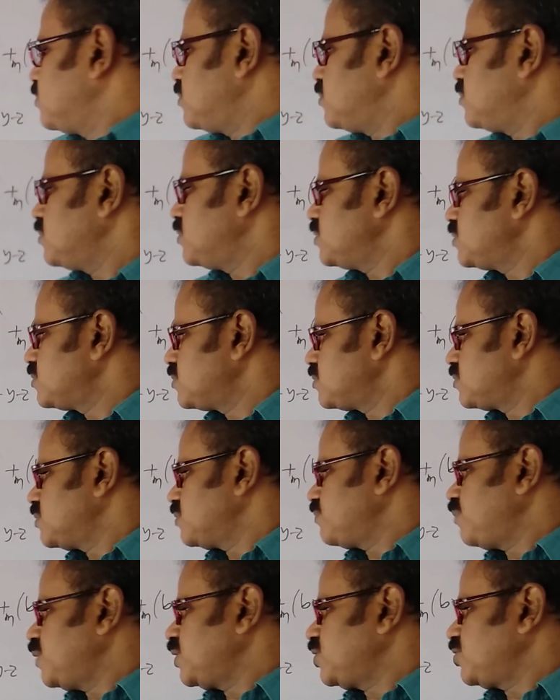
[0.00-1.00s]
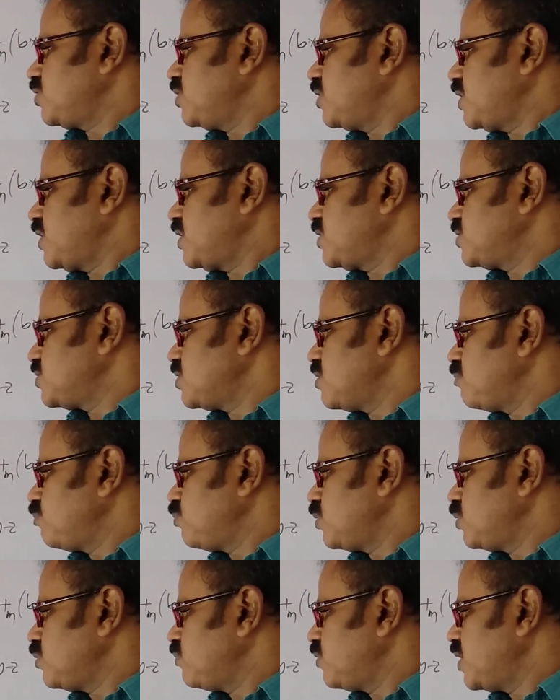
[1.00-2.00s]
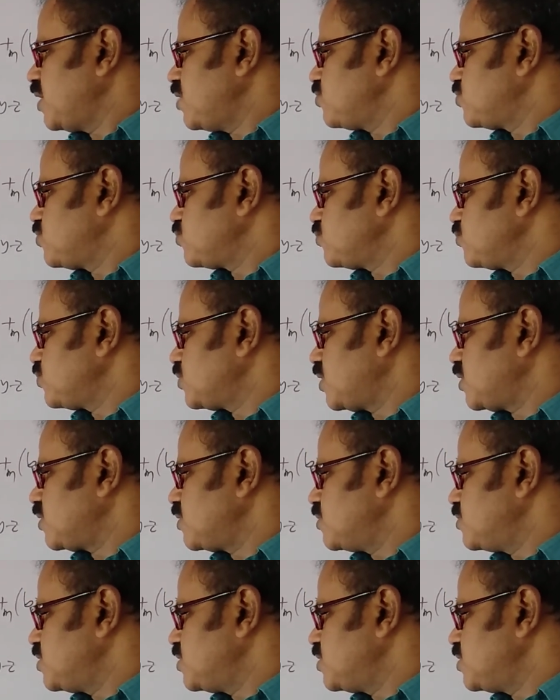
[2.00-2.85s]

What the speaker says: in this particular example we have chosen